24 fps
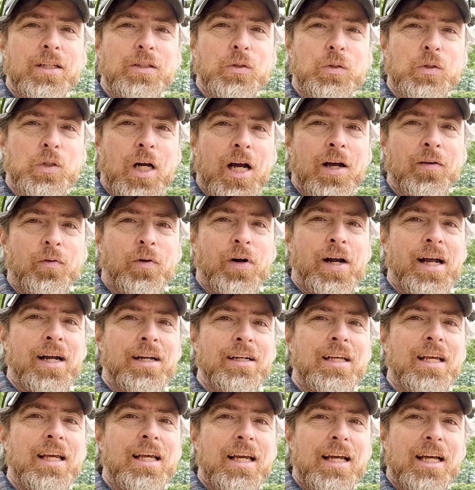you drive around
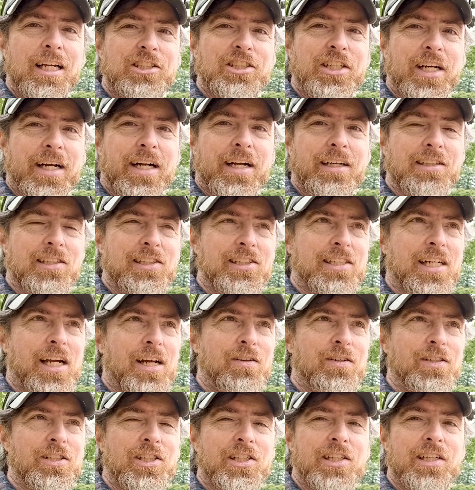and check out the
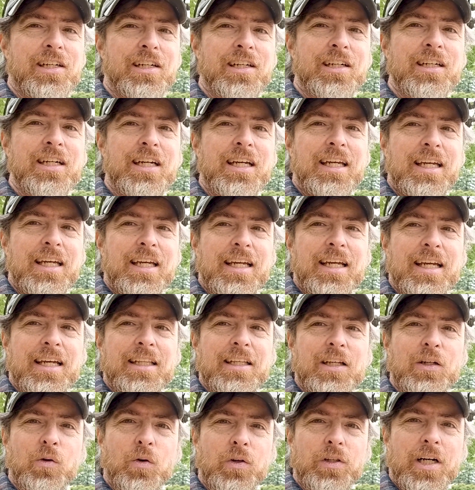sirens here in
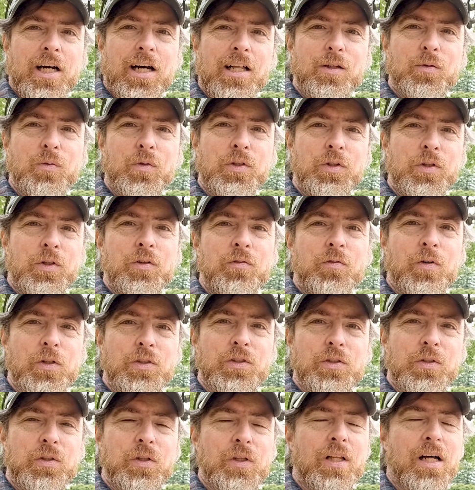the North Hollywood
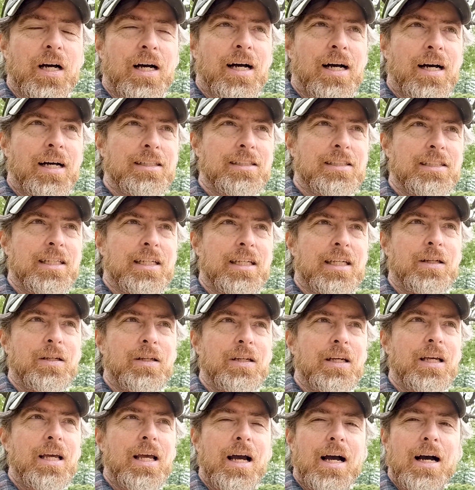Universal City
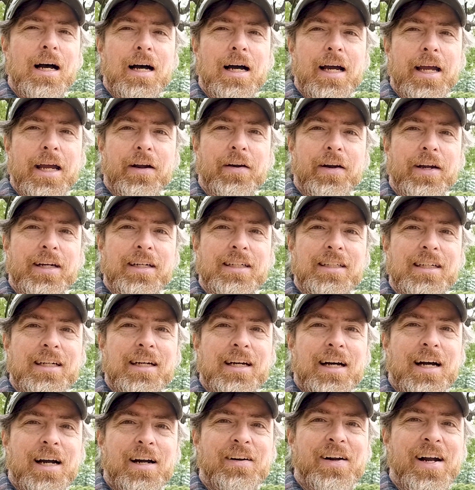area.
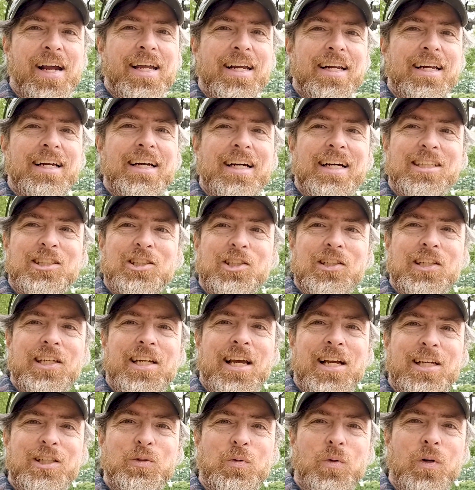All right, until the
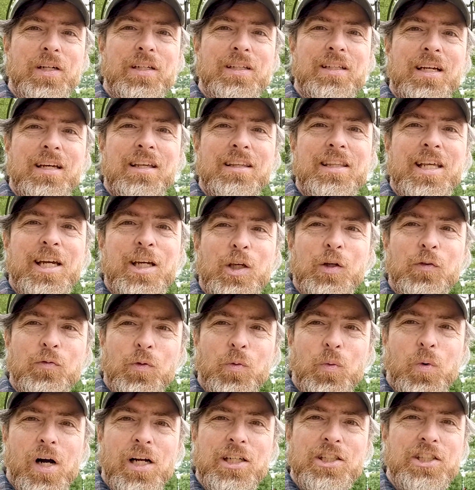next one, thank you for
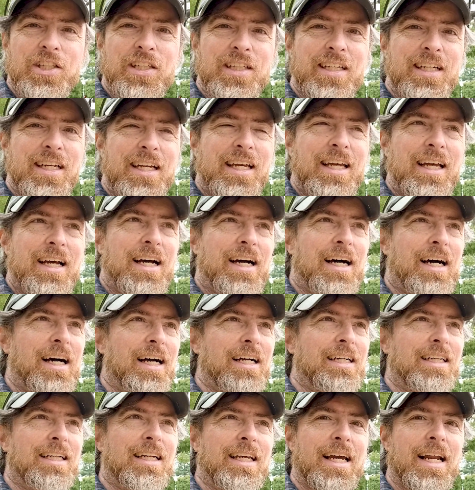watching.
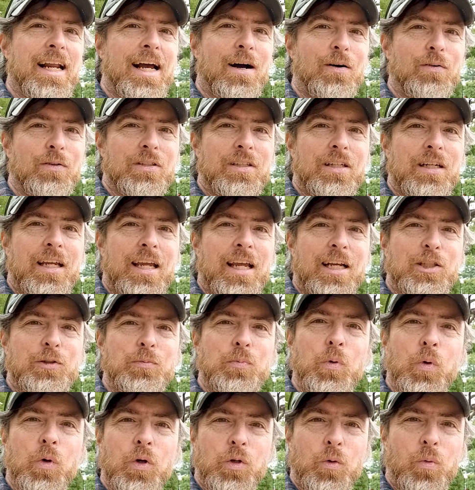Get out,
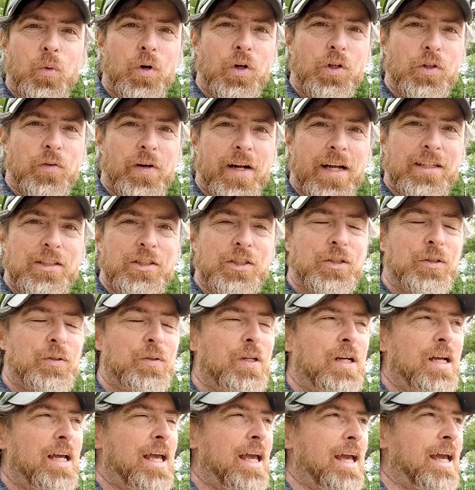explore the world around you,
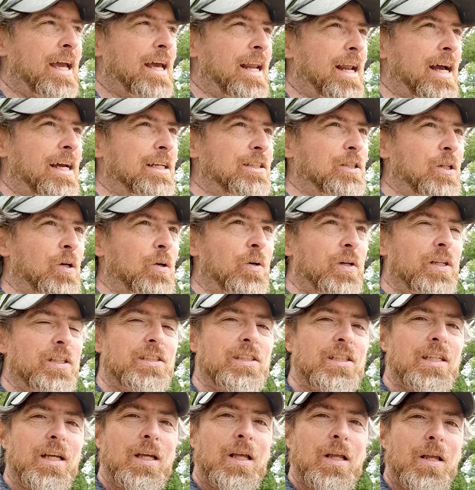and as always,
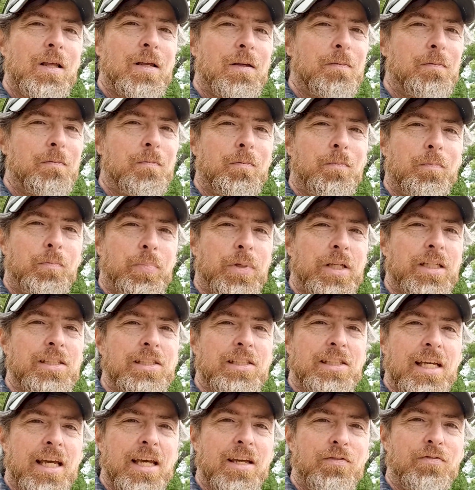be
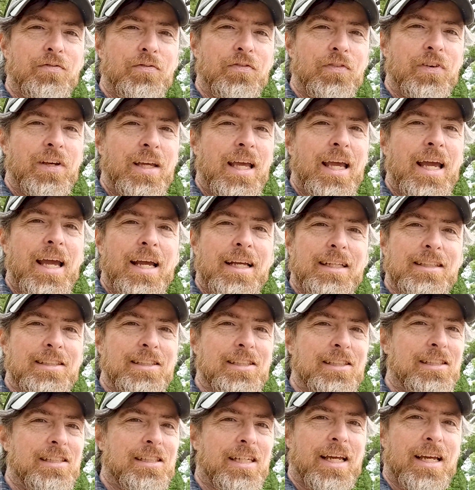safe and
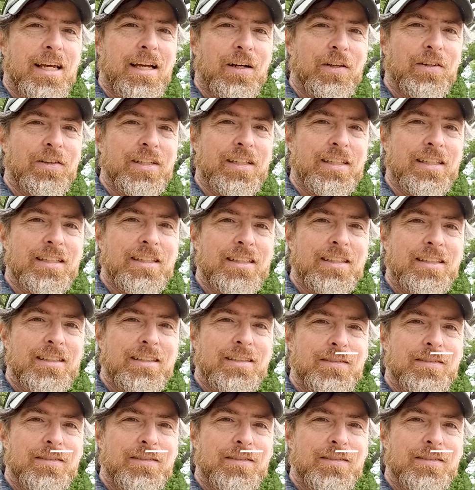stay healthy.